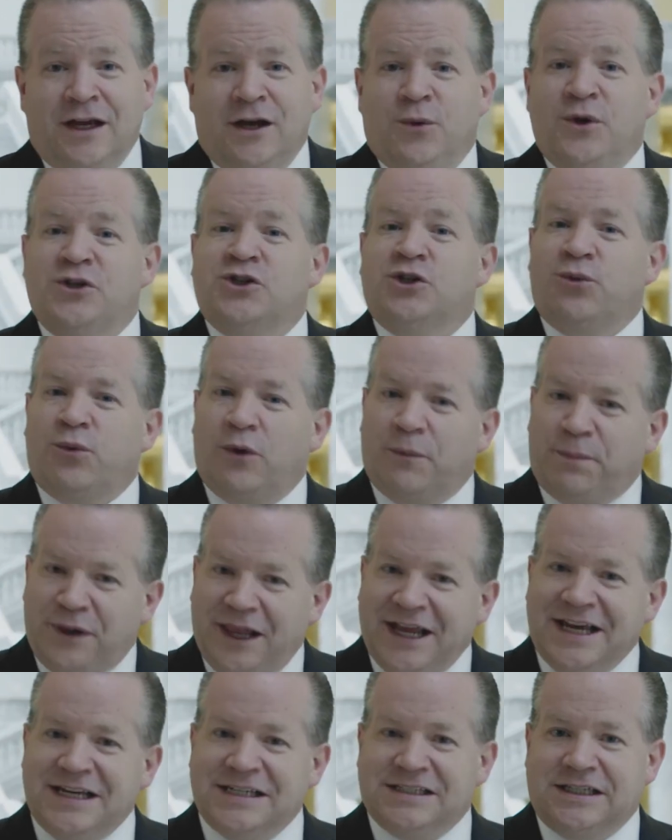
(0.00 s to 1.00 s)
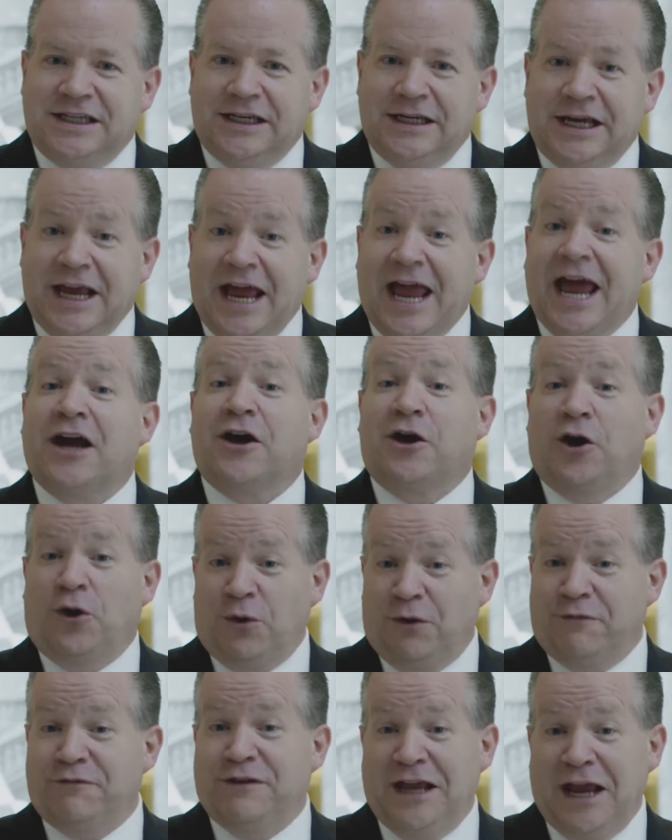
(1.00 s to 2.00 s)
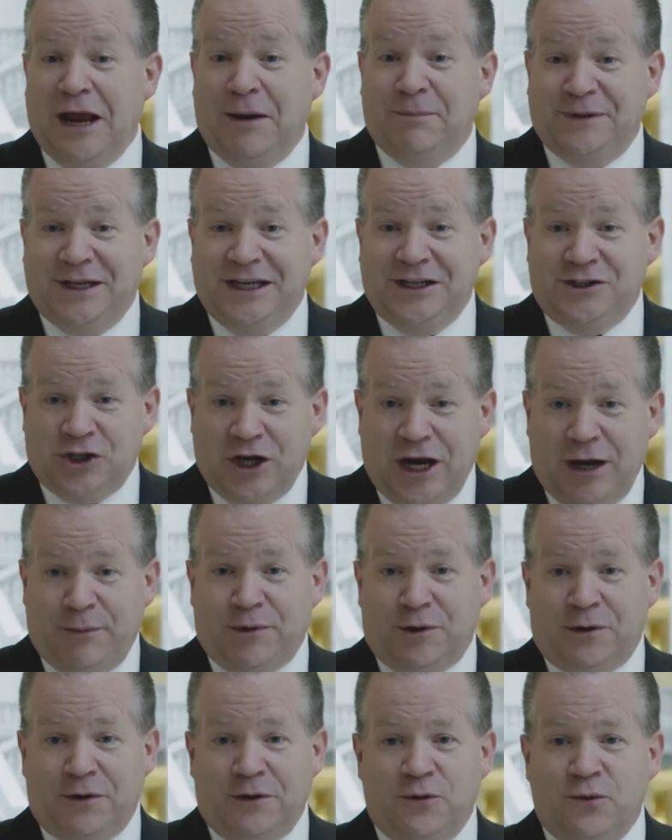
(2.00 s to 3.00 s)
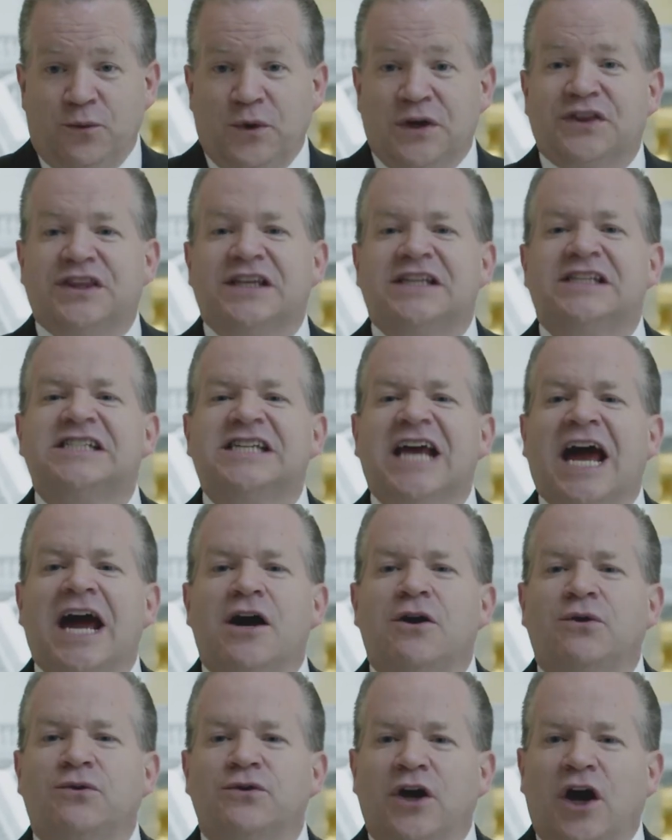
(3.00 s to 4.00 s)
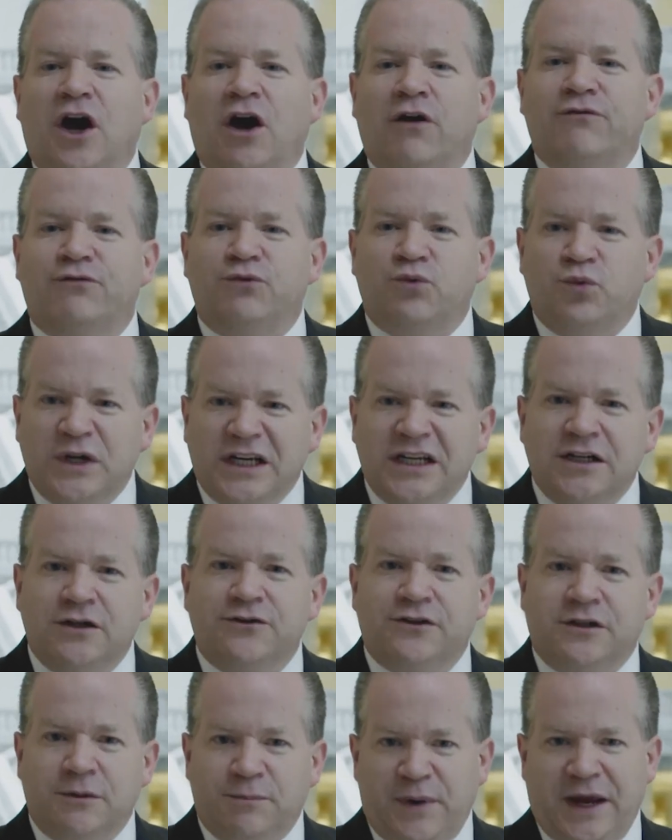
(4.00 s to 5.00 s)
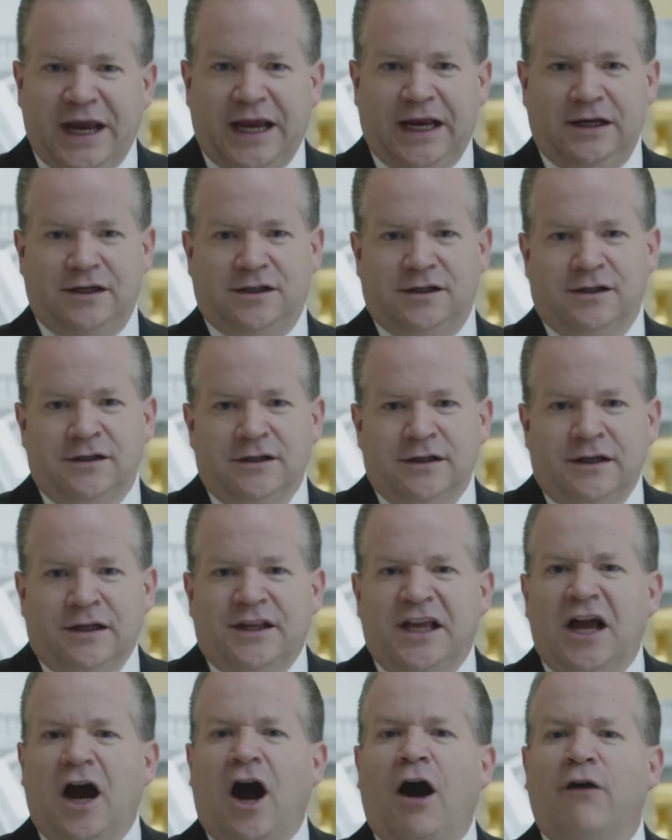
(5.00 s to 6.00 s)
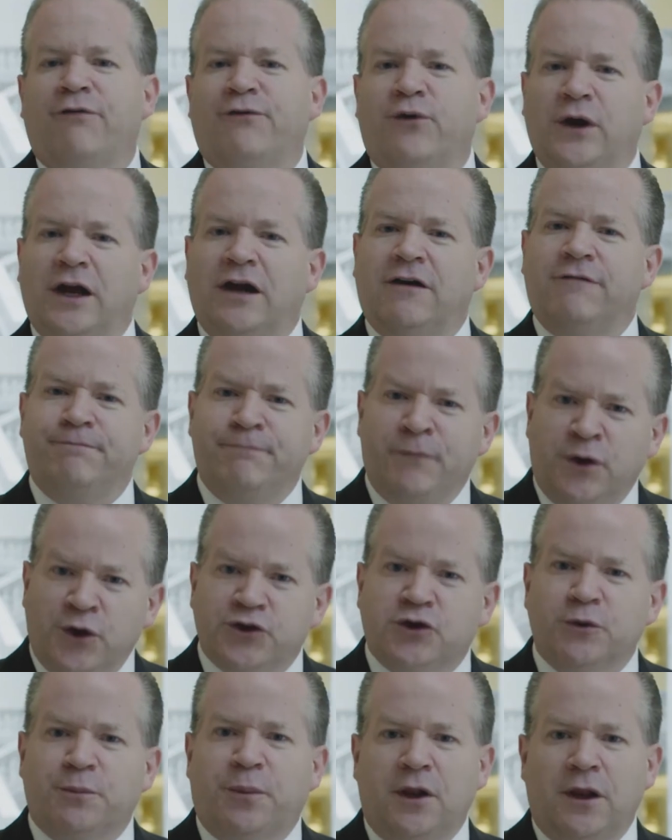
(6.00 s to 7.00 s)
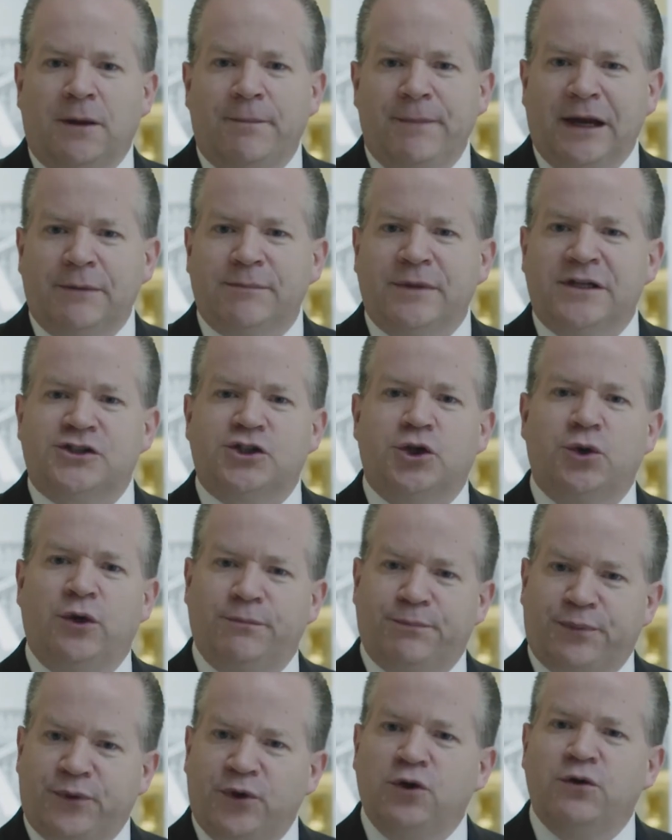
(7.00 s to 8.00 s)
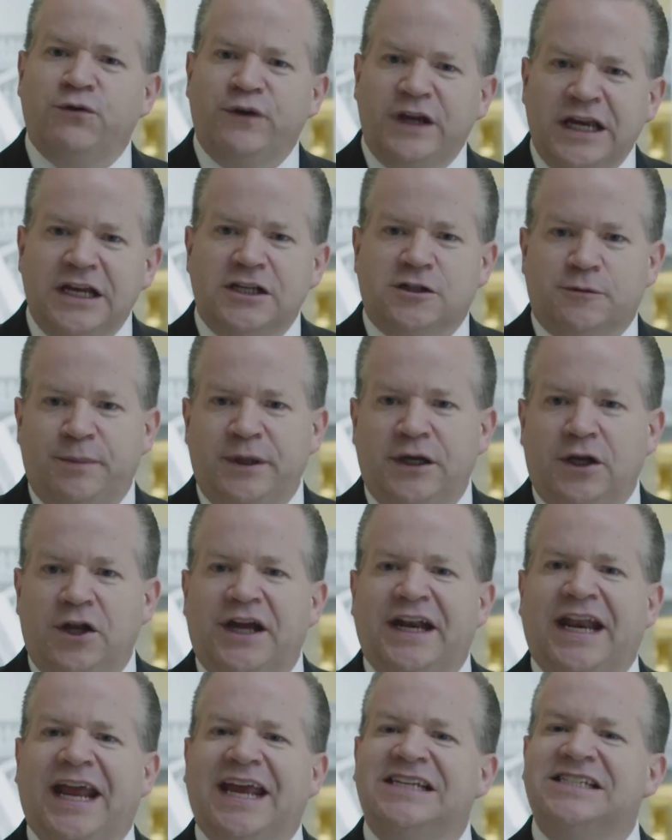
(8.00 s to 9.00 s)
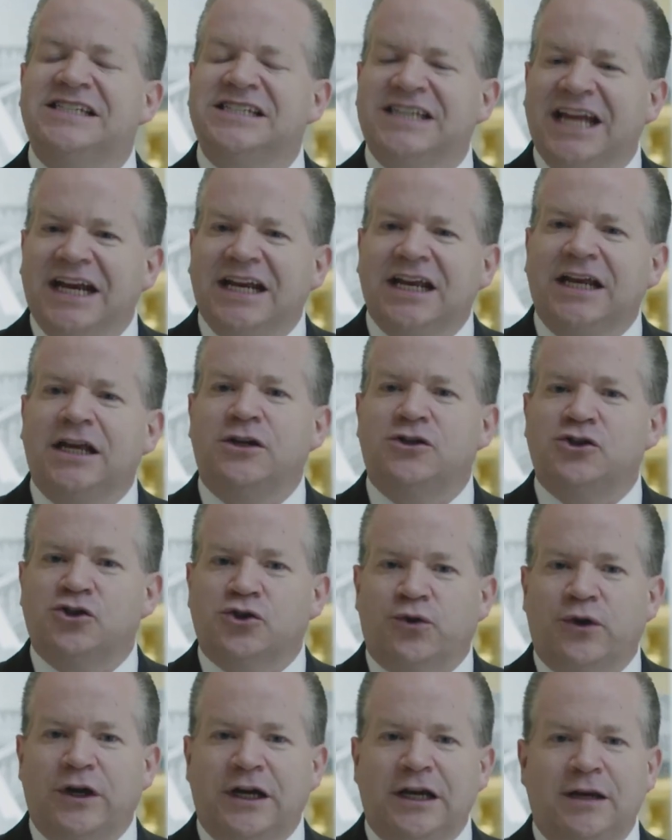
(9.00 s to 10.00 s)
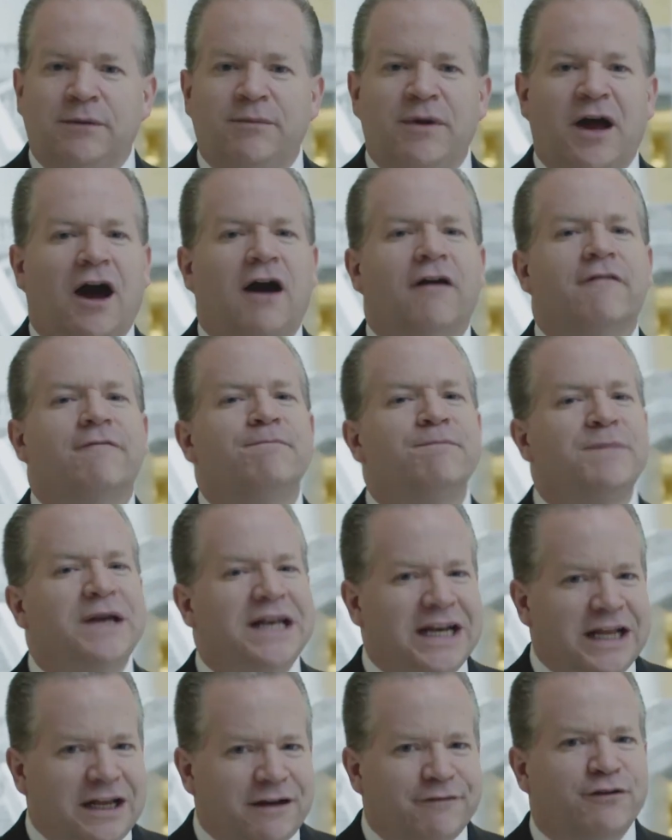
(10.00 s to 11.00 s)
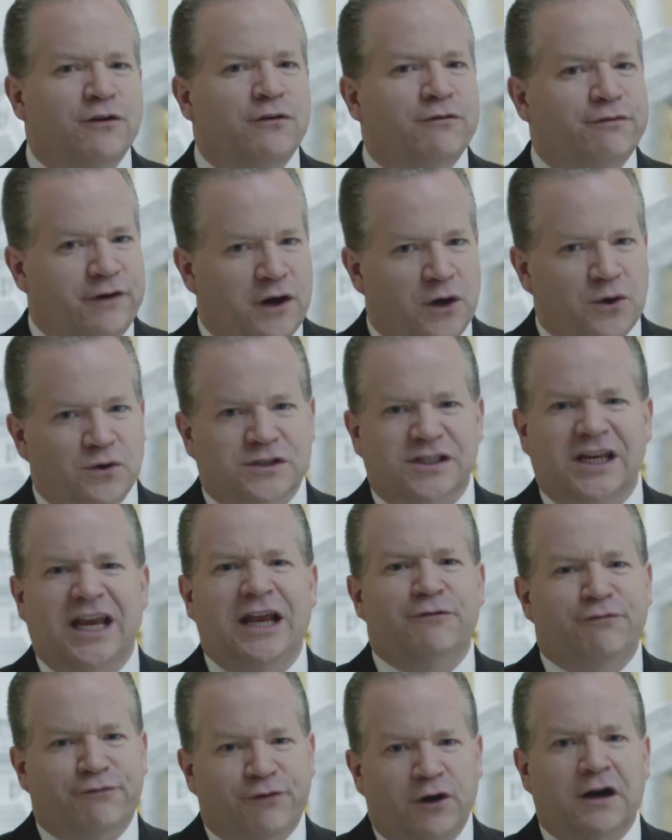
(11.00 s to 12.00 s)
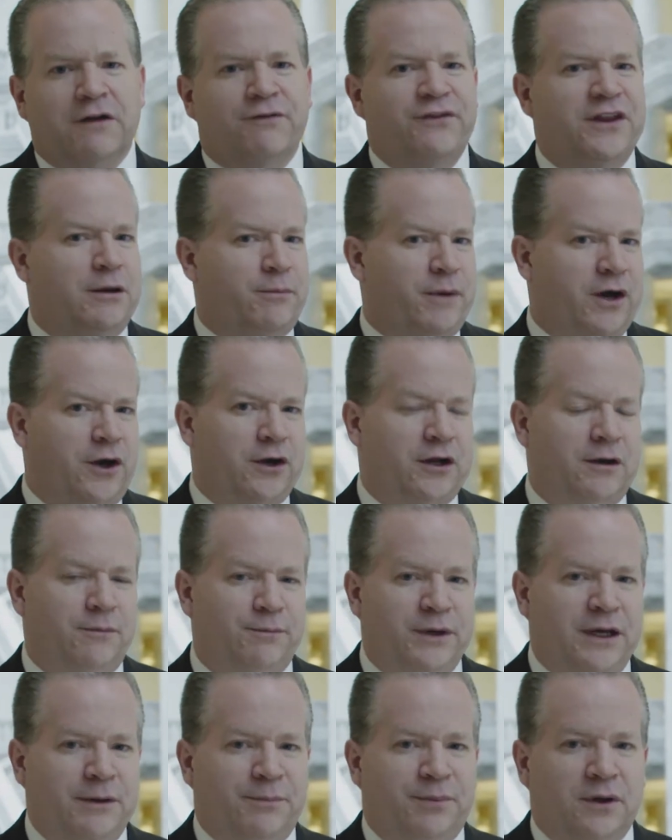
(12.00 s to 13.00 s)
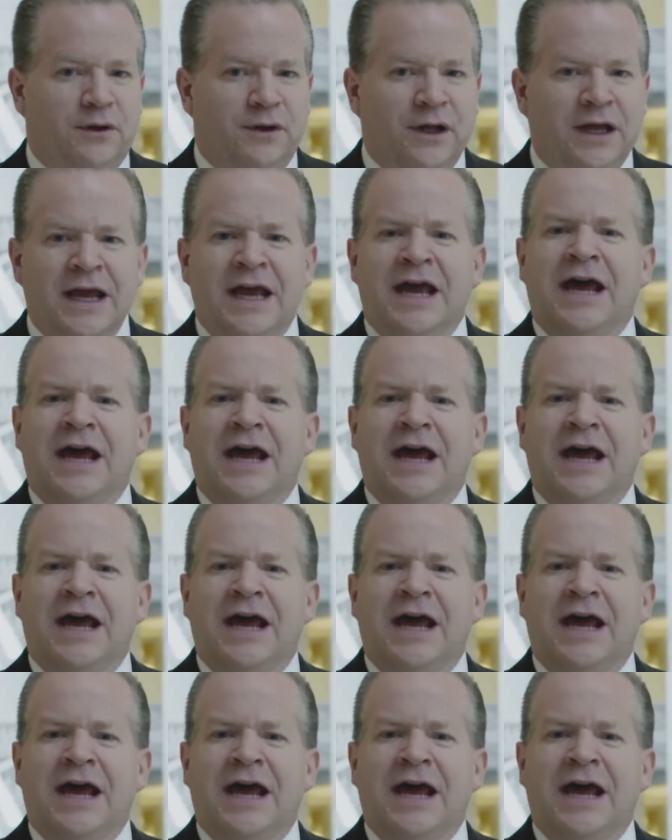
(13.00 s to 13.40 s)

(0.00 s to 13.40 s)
We should replace the echo of the empty chamber with the sound of real debate, the offering of multiple amendments to improve each bill, and a steady stream of meaningful votes in front of the American people.